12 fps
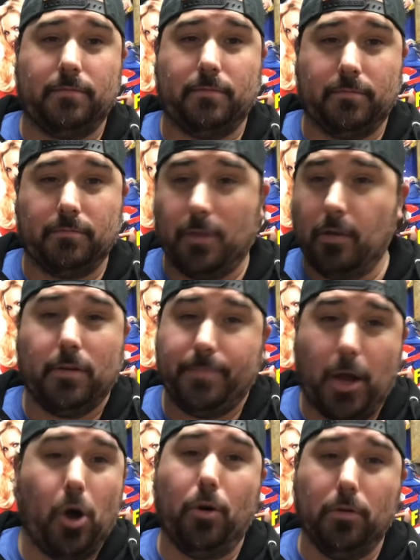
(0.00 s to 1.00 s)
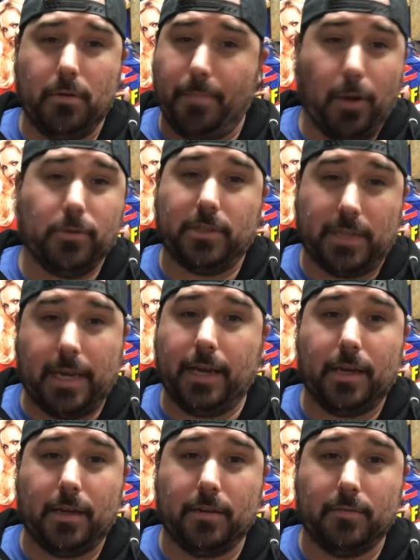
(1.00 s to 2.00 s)
Lo and behold, the boat
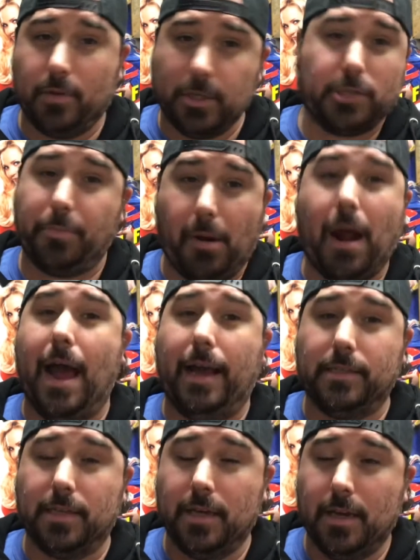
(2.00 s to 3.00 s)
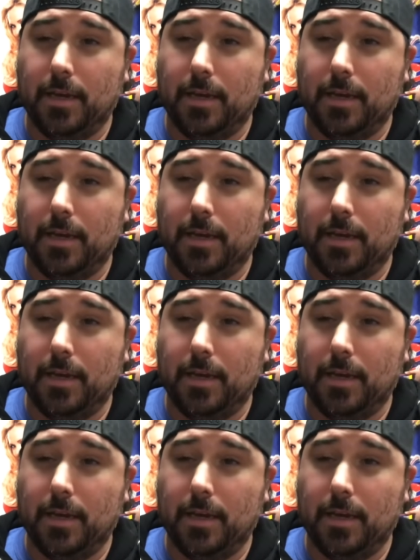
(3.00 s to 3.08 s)
sank. What a surprise.